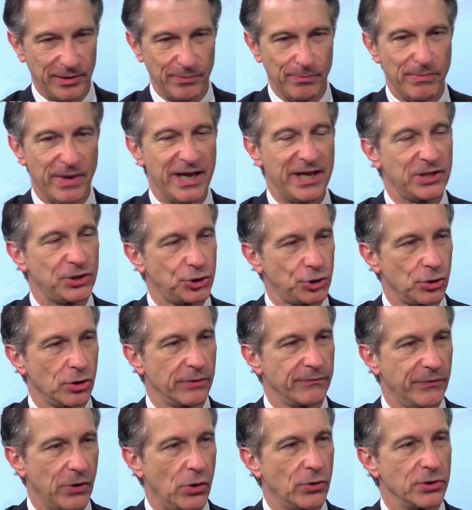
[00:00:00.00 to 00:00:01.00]
make
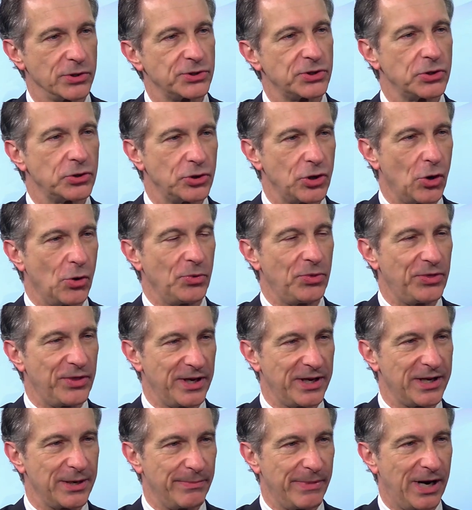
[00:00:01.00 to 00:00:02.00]
sure voters don't
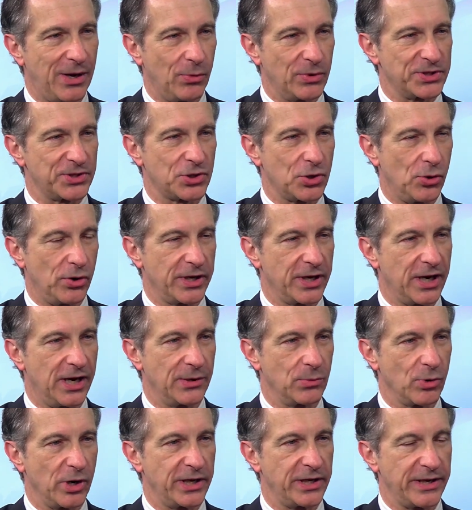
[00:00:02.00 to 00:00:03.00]
think about what's going
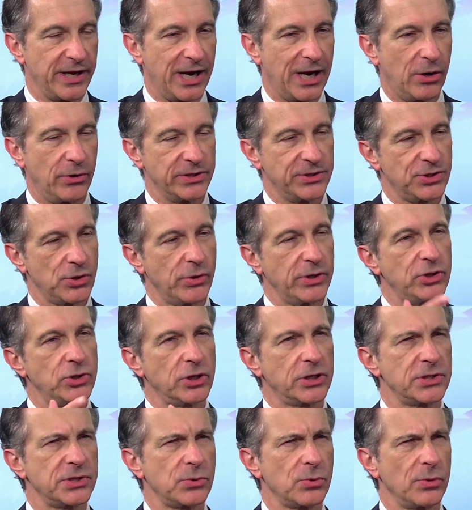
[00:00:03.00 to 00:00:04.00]
on right now. And so he
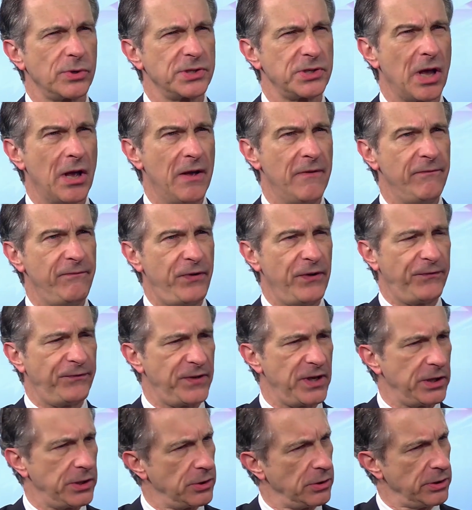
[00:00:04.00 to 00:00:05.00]
took us through this
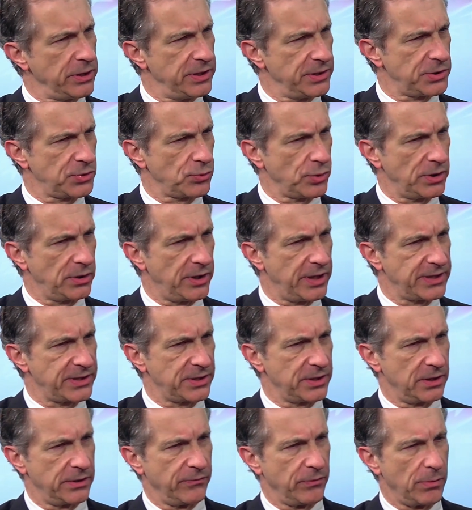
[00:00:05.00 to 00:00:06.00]
50-year history
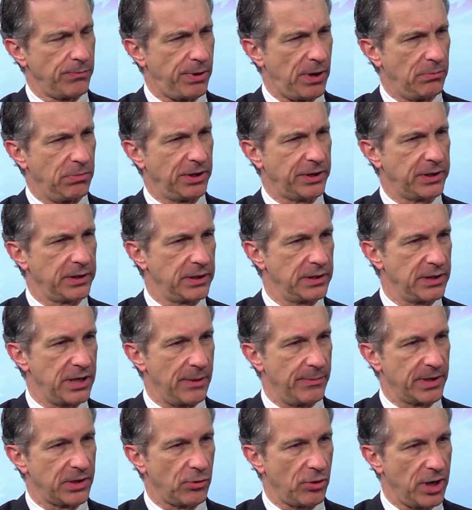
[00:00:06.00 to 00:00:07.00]
lesson of Republican and
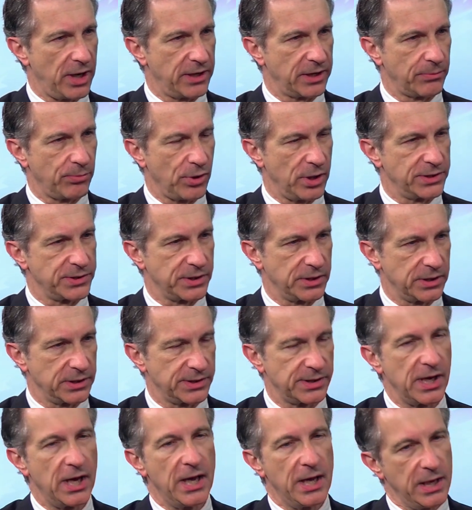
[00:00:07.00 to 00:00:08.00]
Democratic
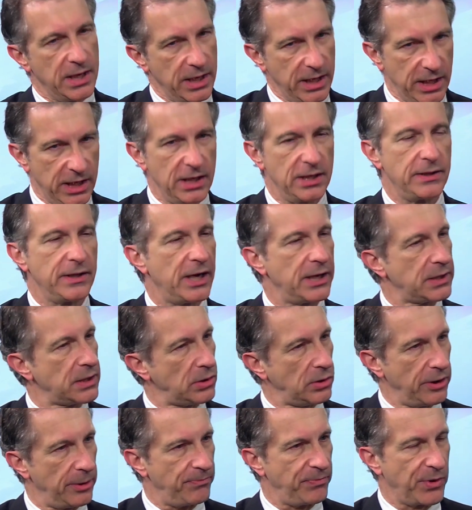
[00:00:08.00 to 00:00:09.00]
presidents. Yeah. In that
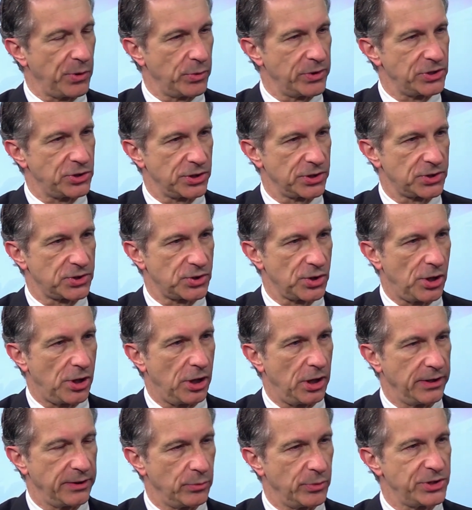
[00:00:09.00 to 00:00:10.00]
clip that we just
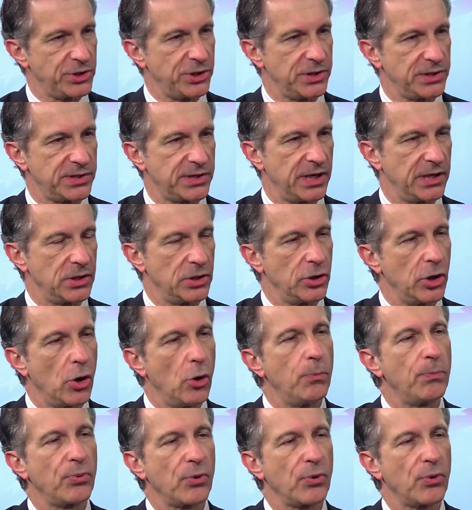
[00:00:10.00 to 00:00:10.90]
saw, in which he said no